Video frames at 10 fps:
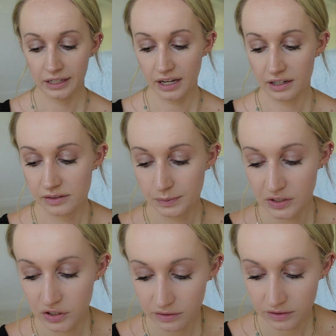yeah,
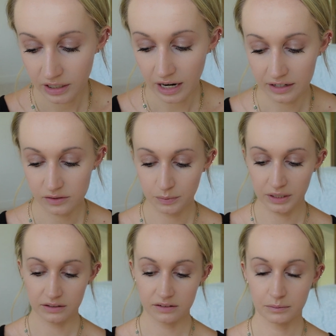especially if there has
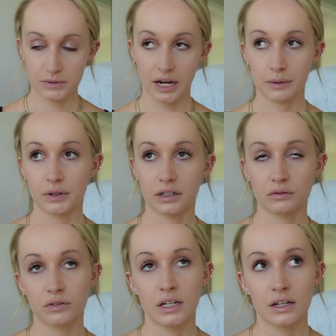been some type
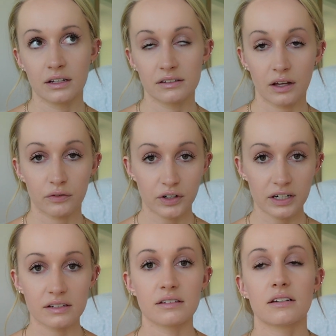of
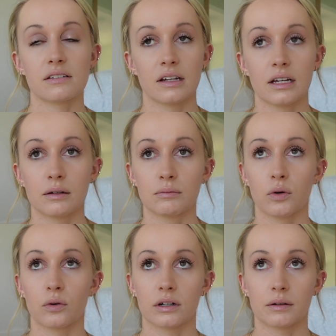self-criticism
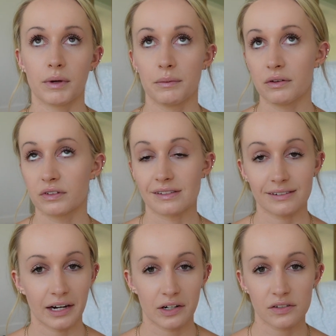or maybe even
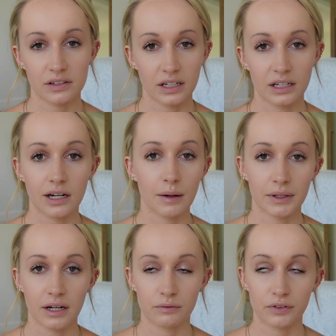scarcity
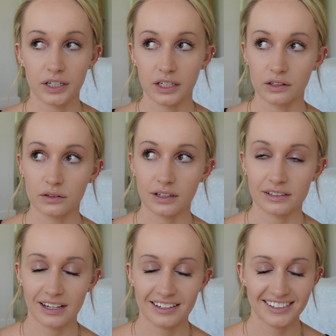coming up for you,
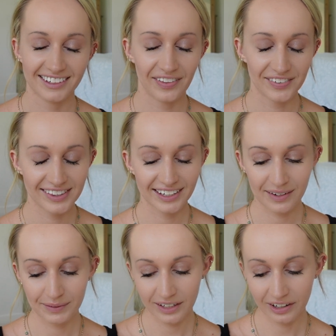because that's another thing
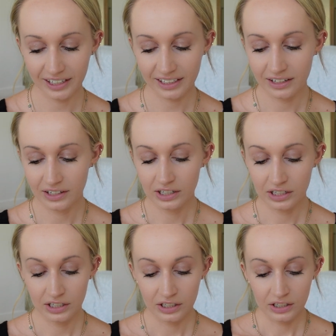I'm hearing.
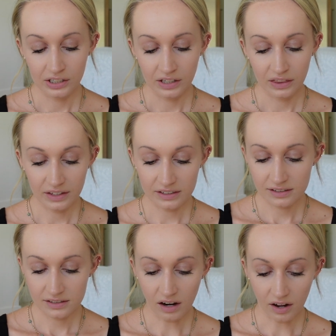This
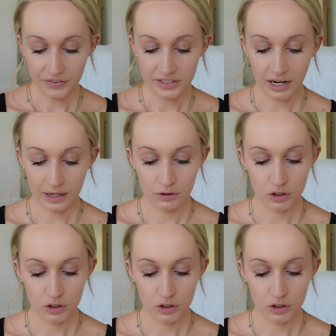is not the time